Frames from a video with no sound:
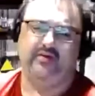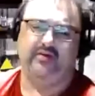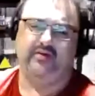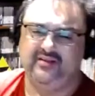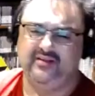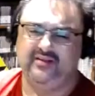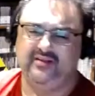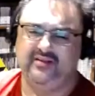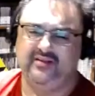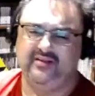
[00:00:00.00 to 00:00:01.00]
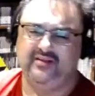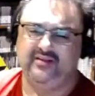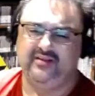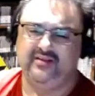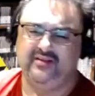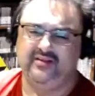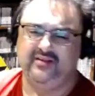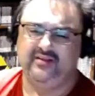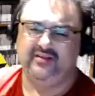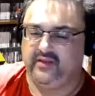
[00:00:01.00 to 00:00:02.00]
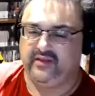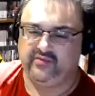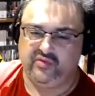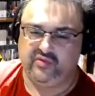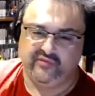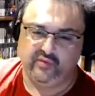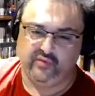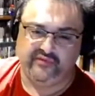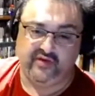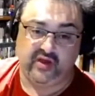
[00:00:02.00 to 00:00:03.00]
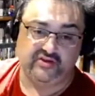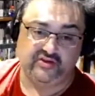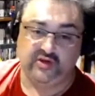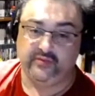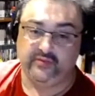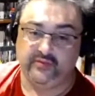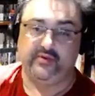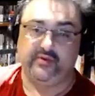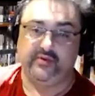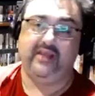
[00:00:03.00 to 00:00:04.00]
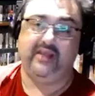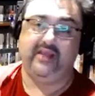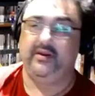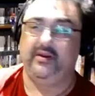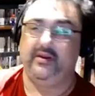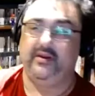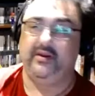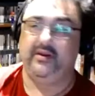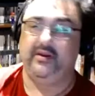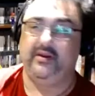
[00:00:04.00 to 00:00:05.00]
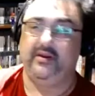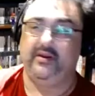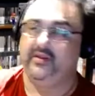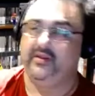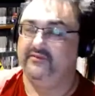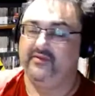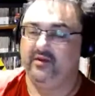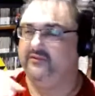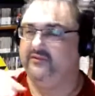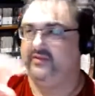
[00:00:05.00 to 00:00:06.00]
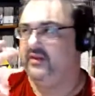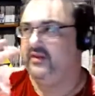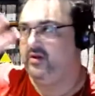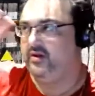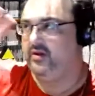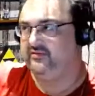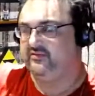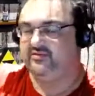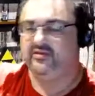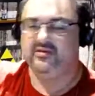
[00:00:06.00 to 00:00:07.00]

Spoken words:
of slowdown, but that was where 4 fire tubes were breathing at me and I was jumping over and then I fell off and then it kind of had to,